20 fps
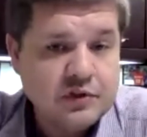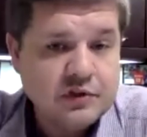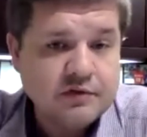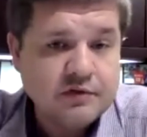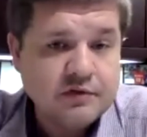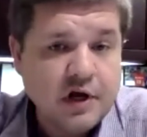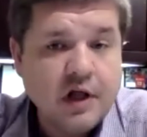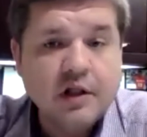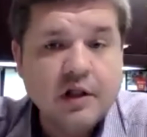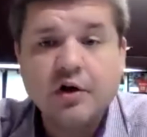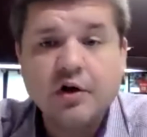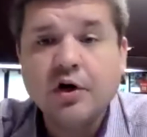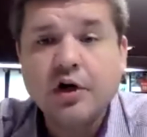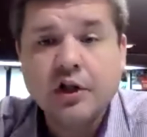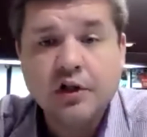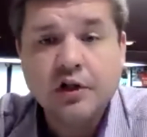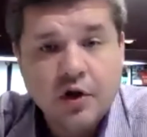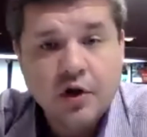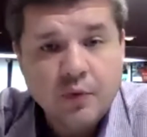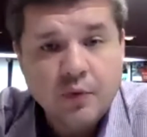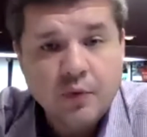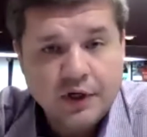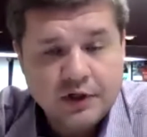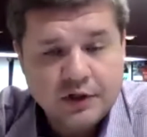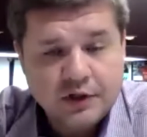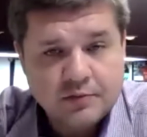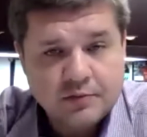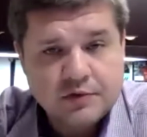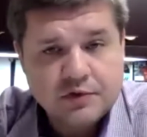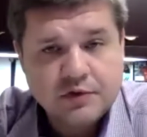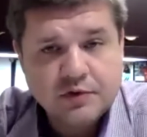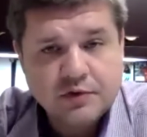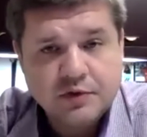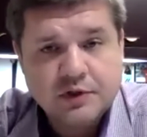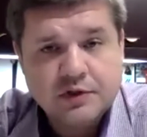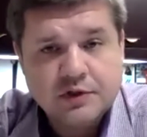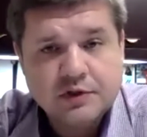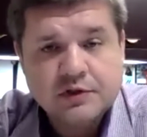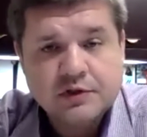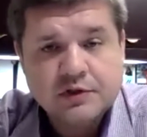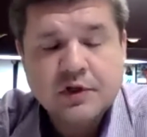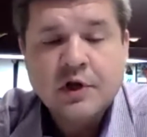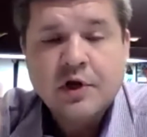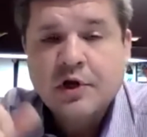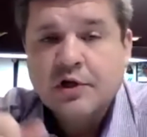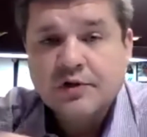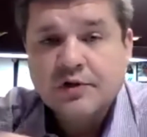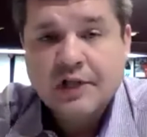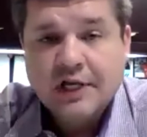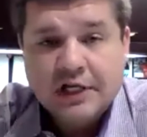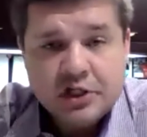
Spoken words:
students of color, and low income students.